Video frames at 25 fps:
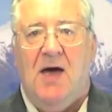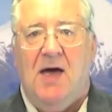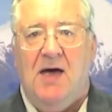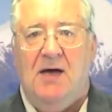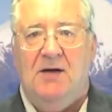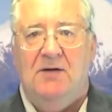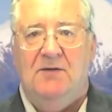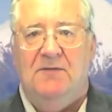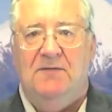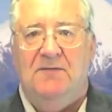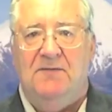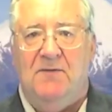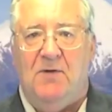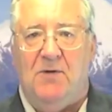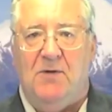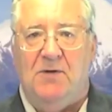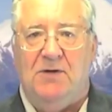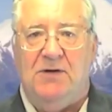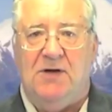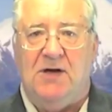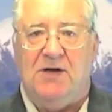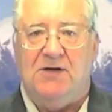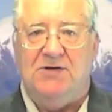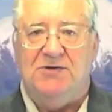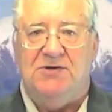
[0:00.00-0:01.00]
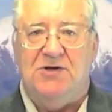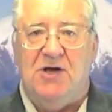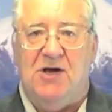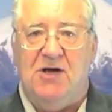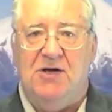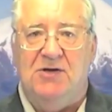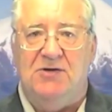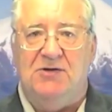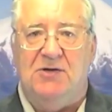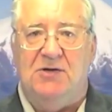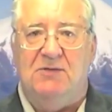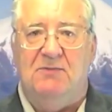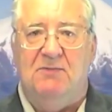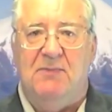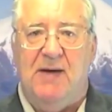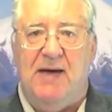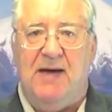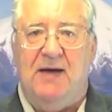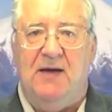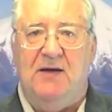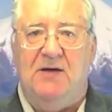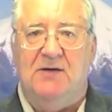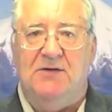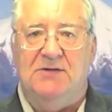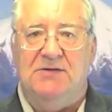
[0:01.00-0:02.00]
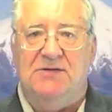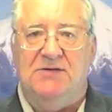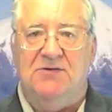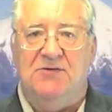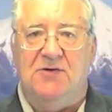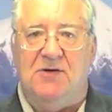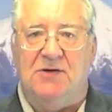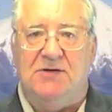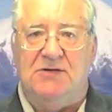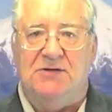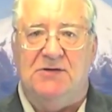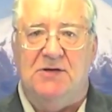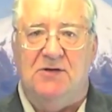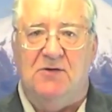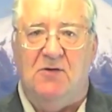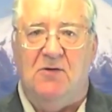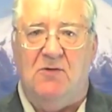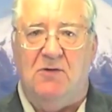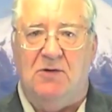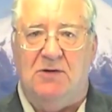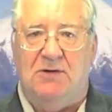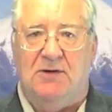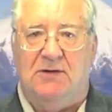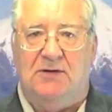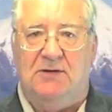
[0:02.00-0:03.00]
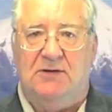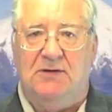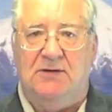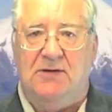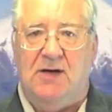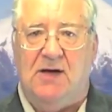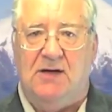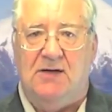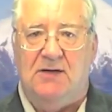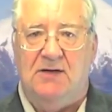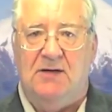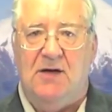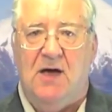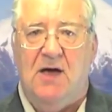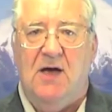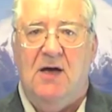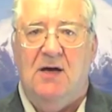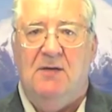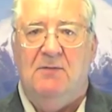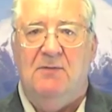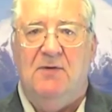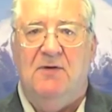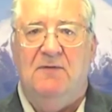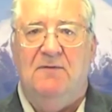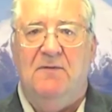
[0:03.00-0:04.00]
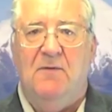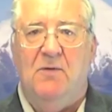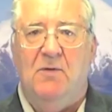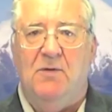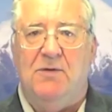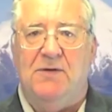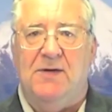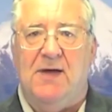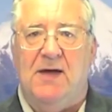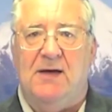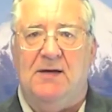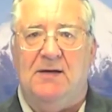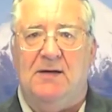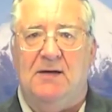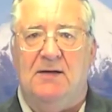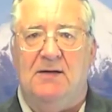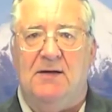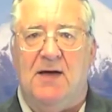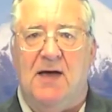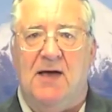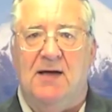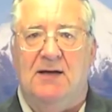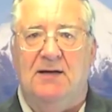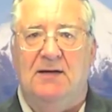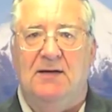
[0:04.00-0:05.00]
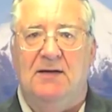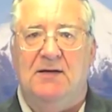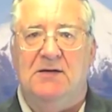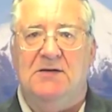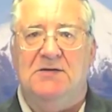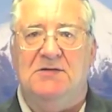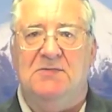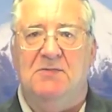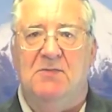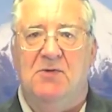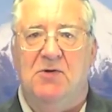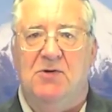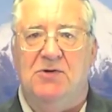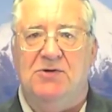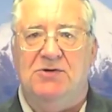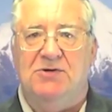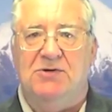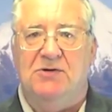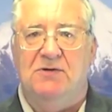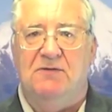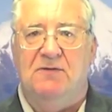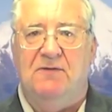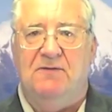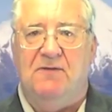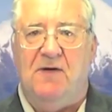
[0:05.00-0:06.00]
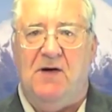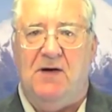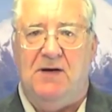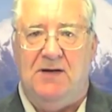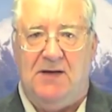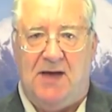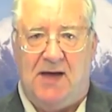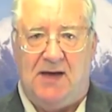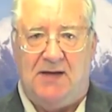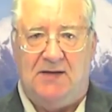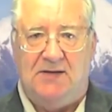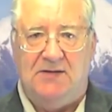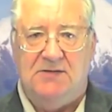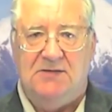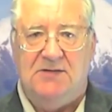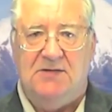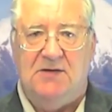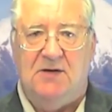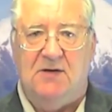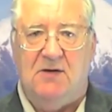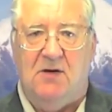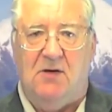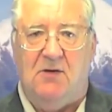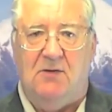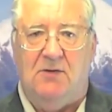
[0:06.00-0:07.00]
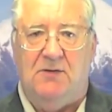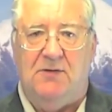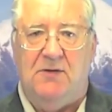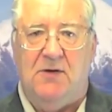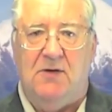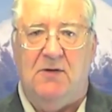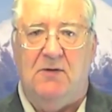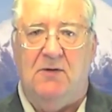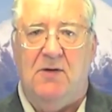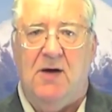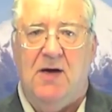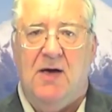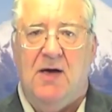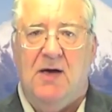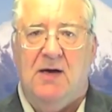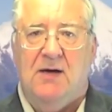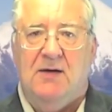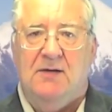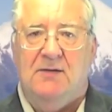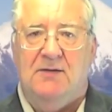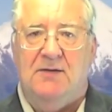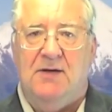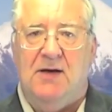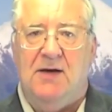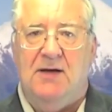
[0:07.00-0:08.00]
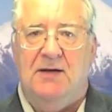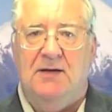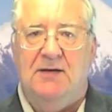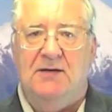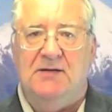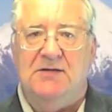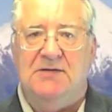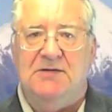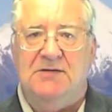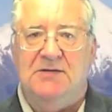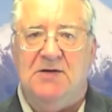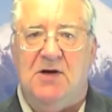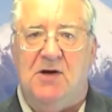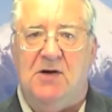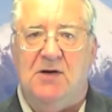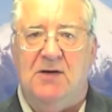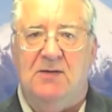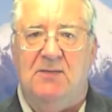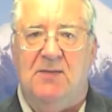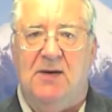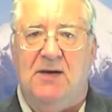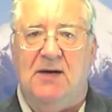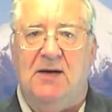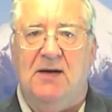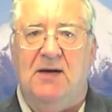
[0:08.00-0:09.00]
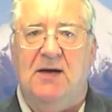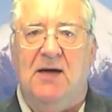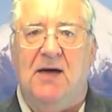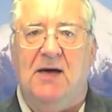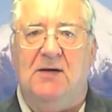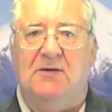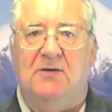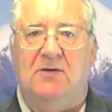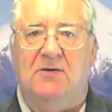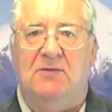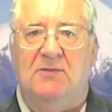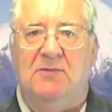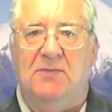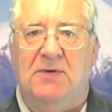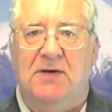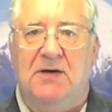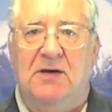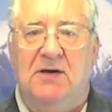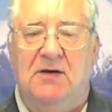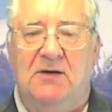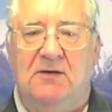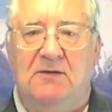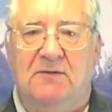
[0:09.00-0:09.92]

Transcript: head of foreign exchange at Bankers Trust in Auckland and before that at Elders Merchant Finance, although the elders' timing cannot be